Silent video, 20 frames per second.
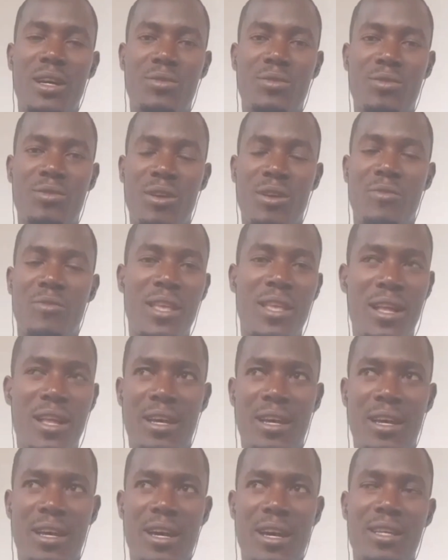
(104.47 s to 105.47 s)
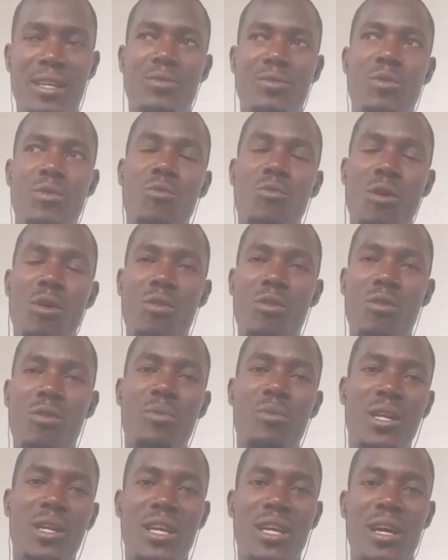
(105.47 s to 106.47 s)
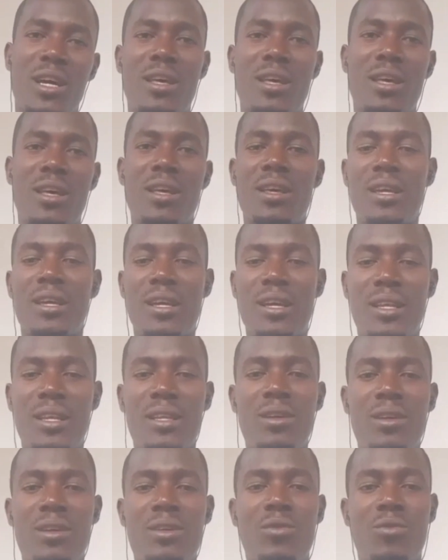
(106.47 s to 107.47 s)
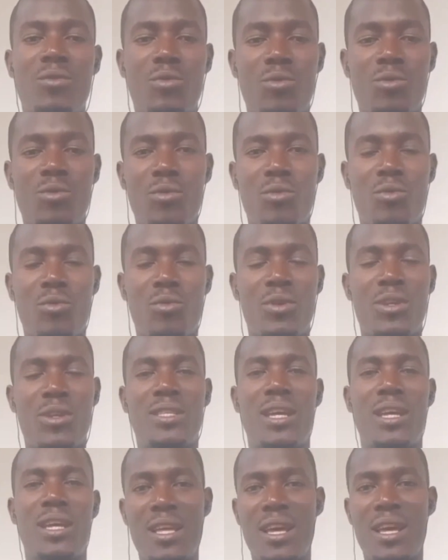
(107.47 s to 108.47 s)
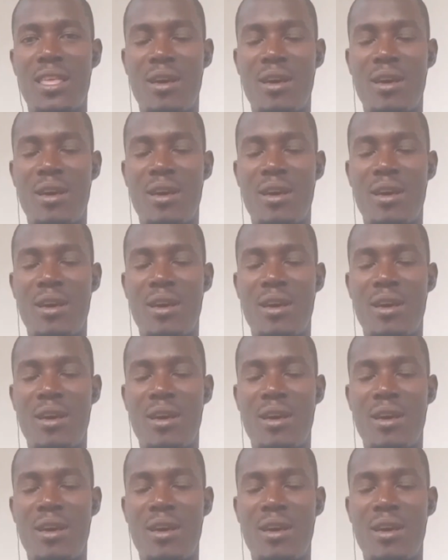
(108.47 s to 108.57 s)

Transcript: We give out windmill and wells on credit to such groups.